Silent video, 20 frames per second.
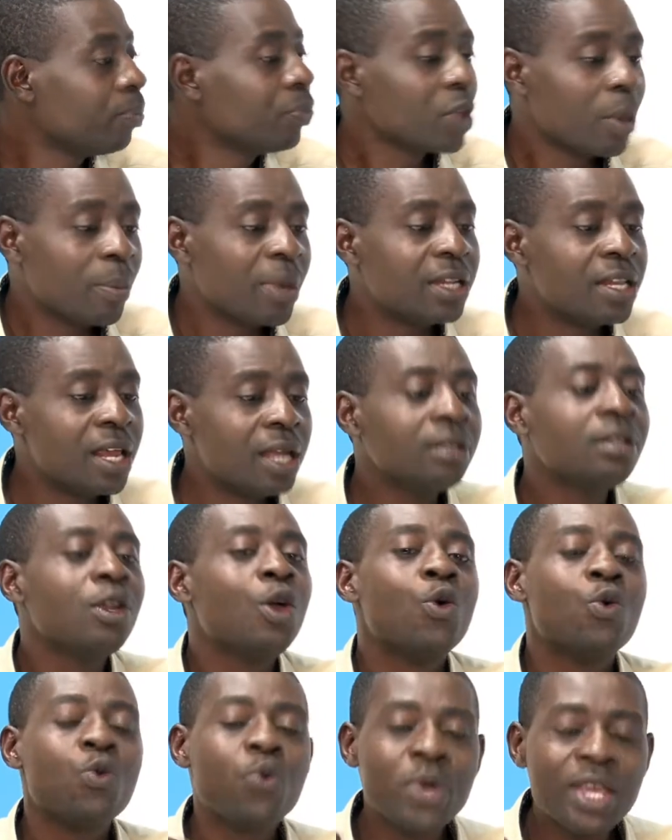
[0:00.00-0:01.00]
But then
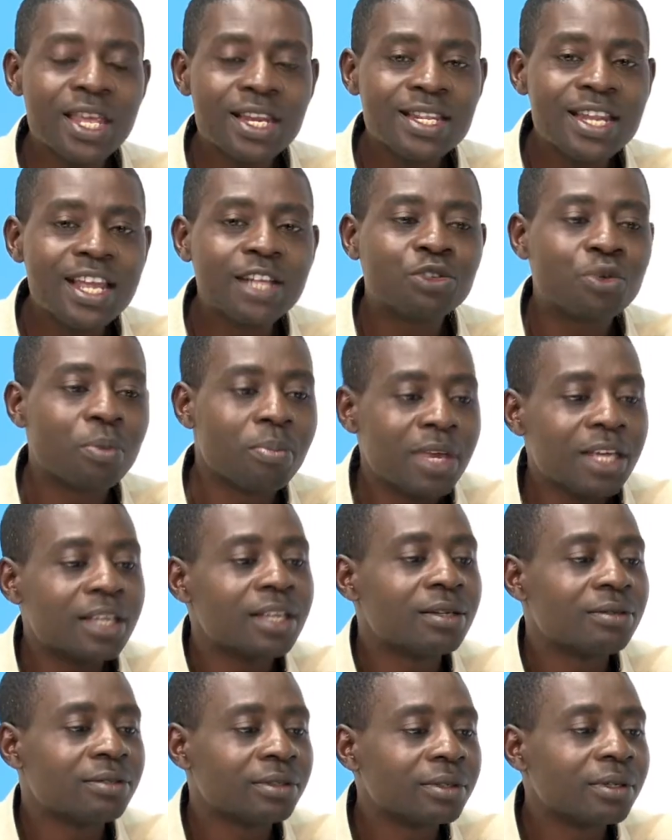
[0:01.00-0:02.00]
we need to
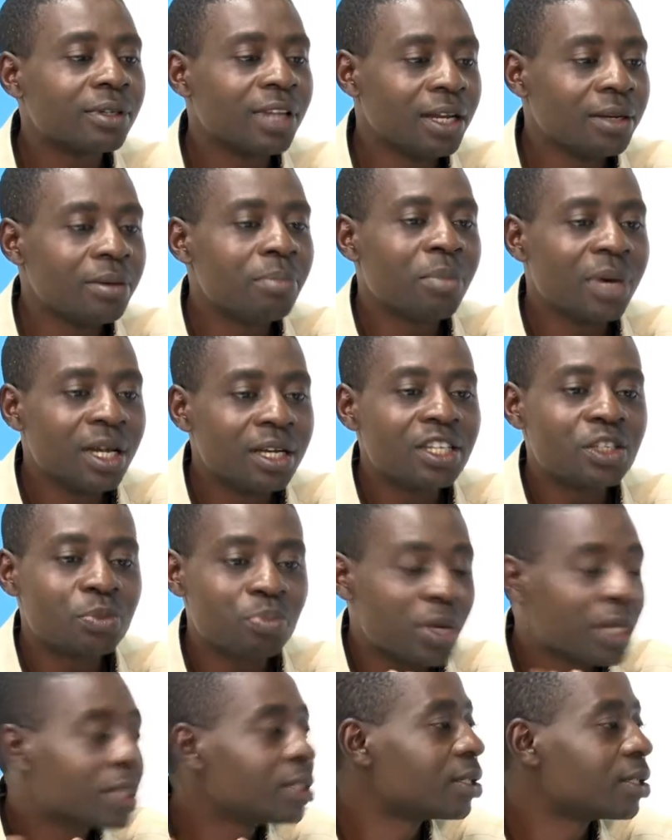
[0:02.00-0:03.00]
let the money speak.